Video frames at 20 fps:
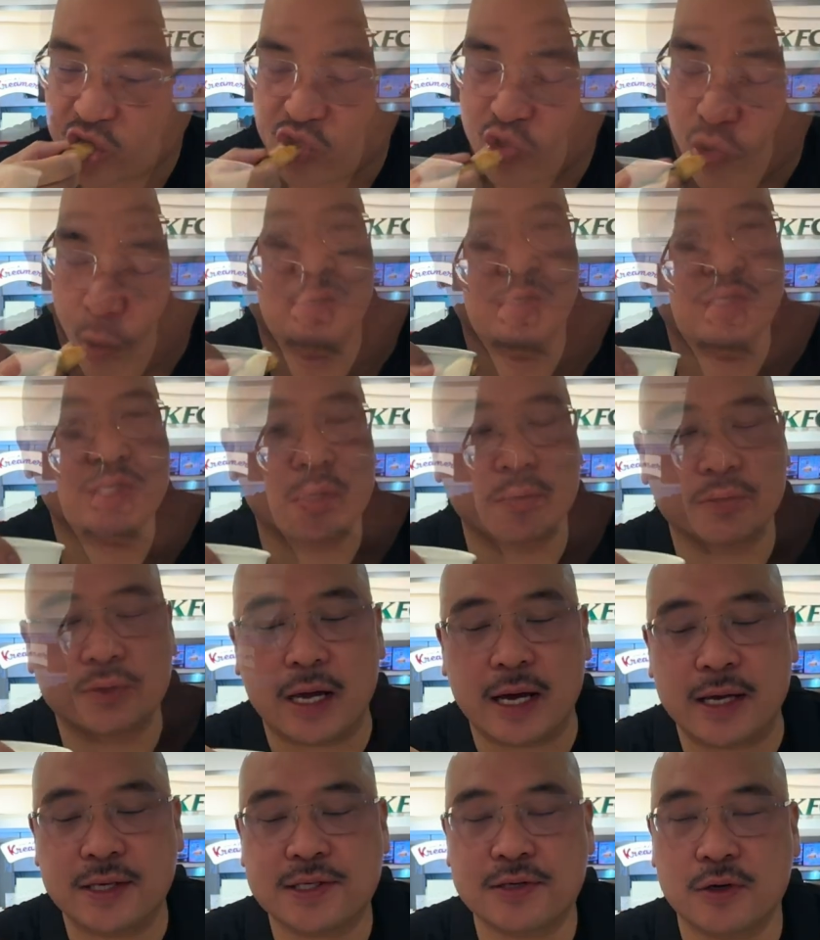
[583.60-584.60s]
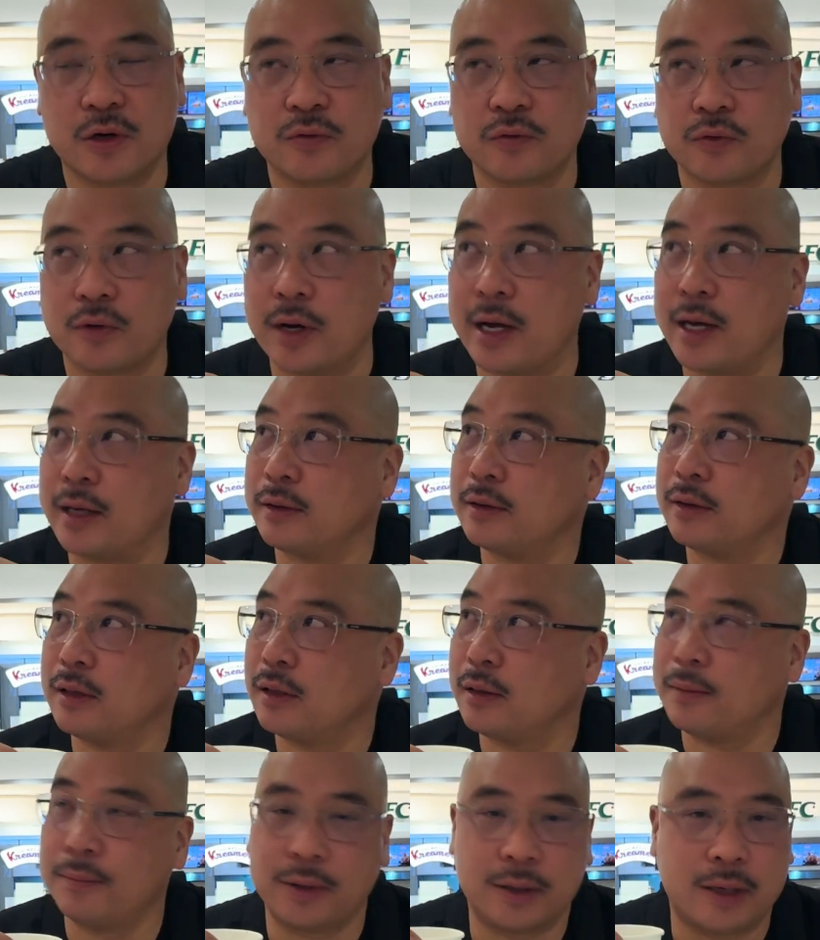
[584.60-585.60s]
They're so nice over at
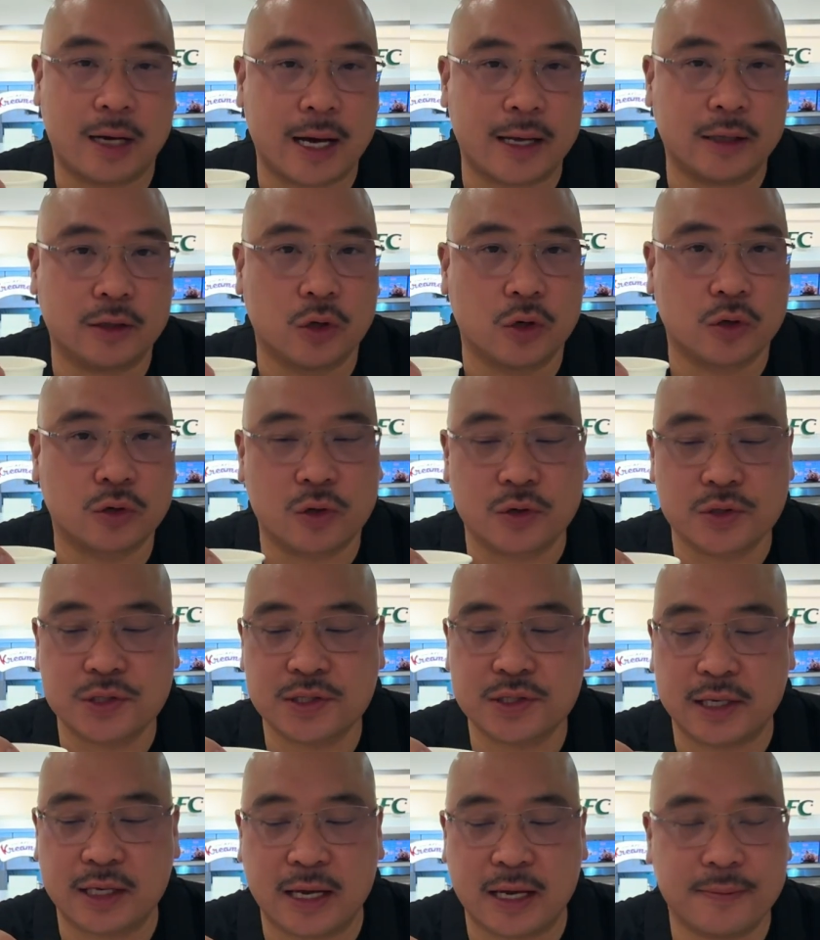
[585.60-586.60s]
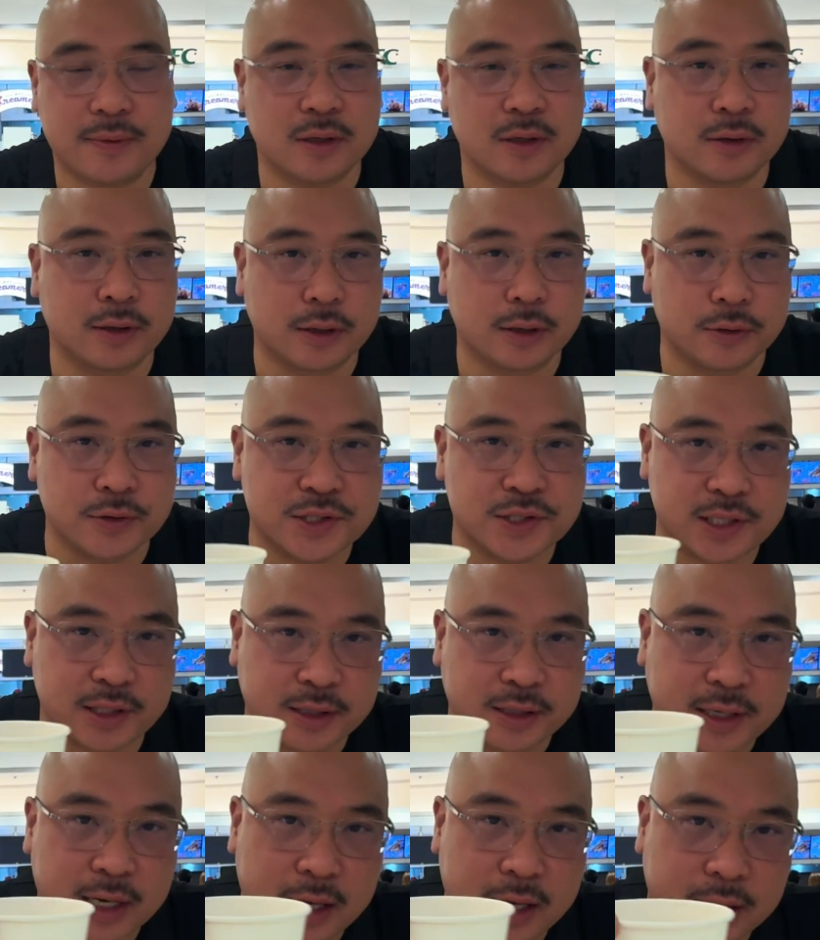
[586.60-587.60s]
Balay Locals. They gave me a little
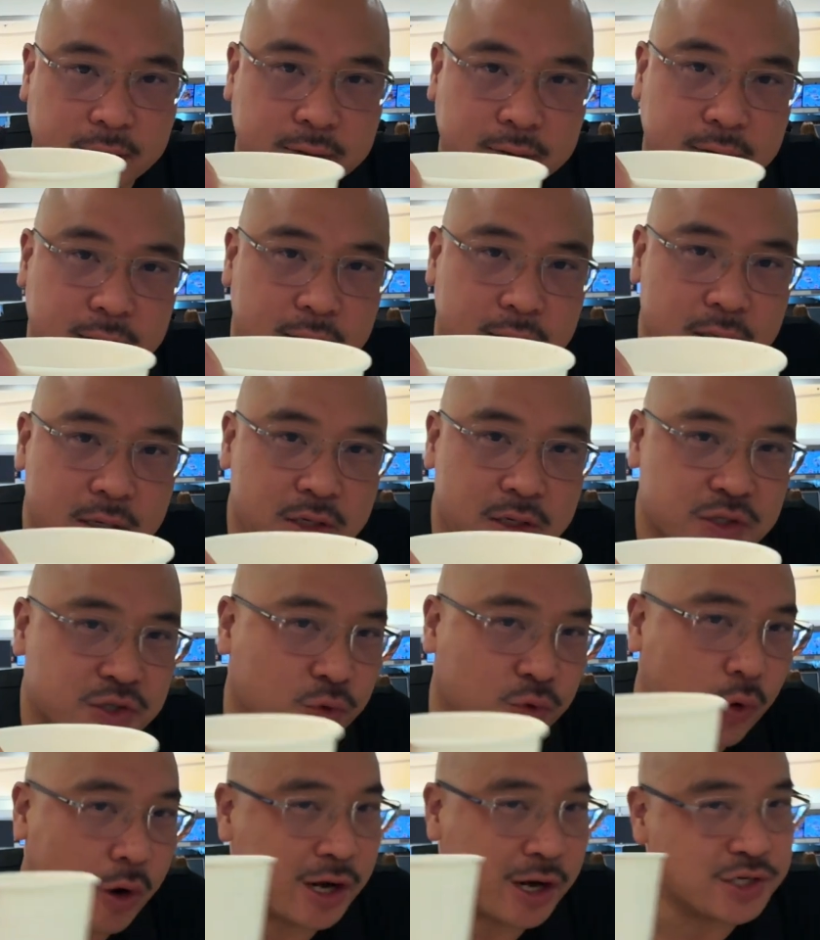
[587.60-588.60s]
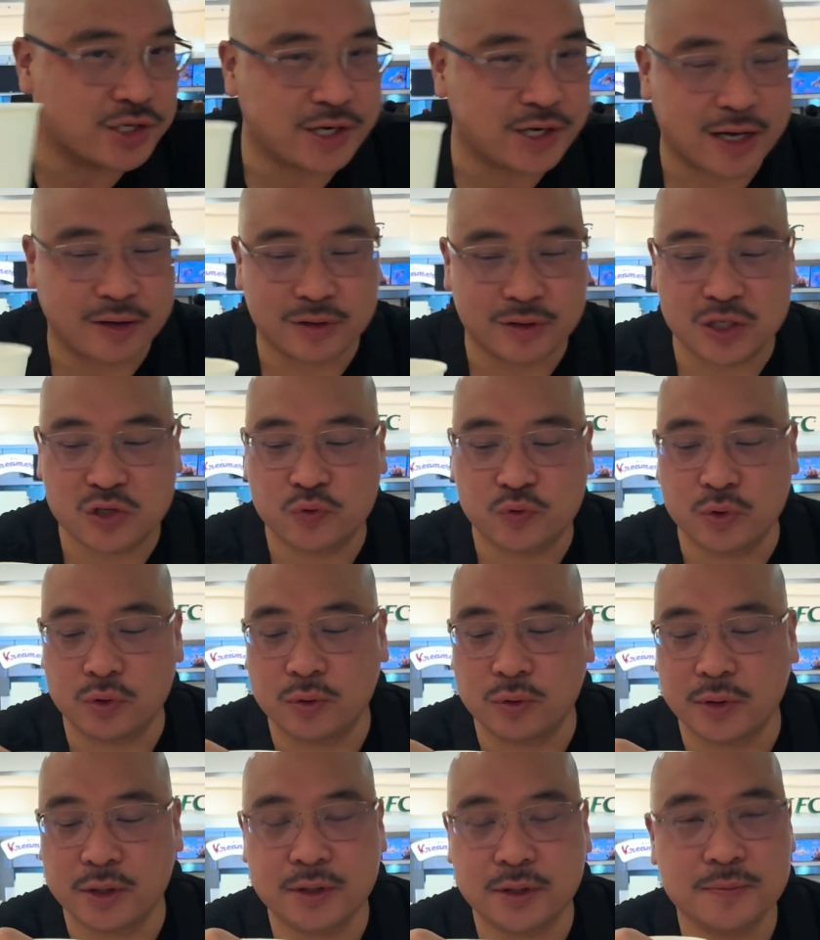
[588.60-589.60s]
sinigang to wash down this food
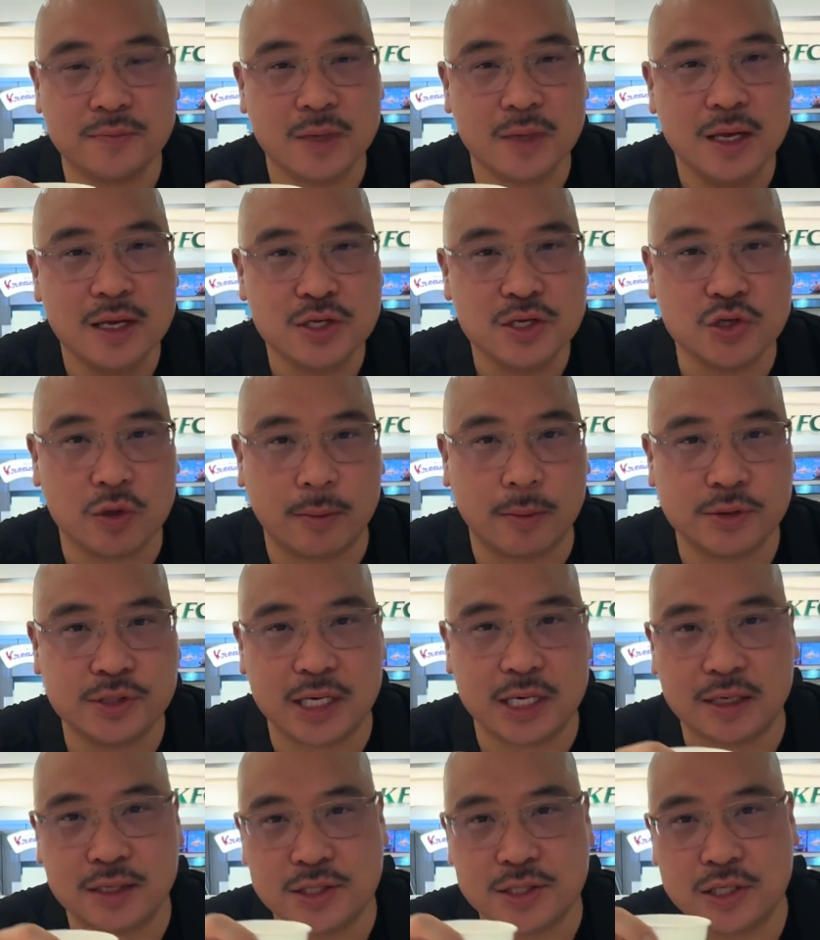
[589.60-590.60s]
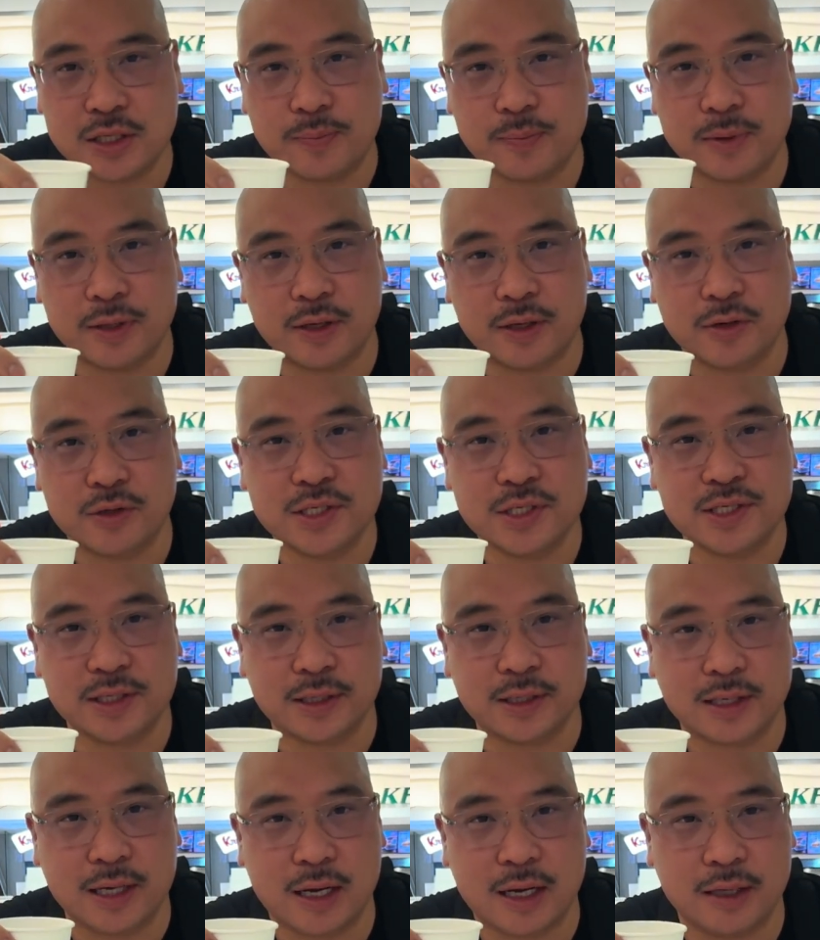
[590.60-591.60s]
with. So I'm gonna take a sip of their
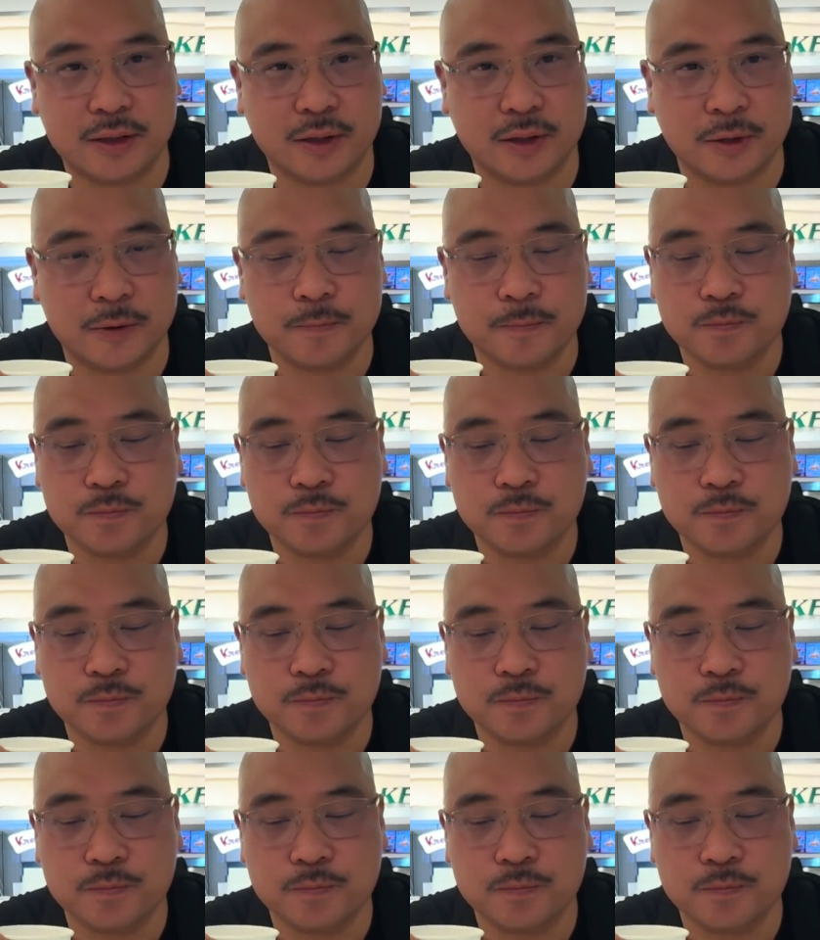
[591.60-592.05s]
sinigang here.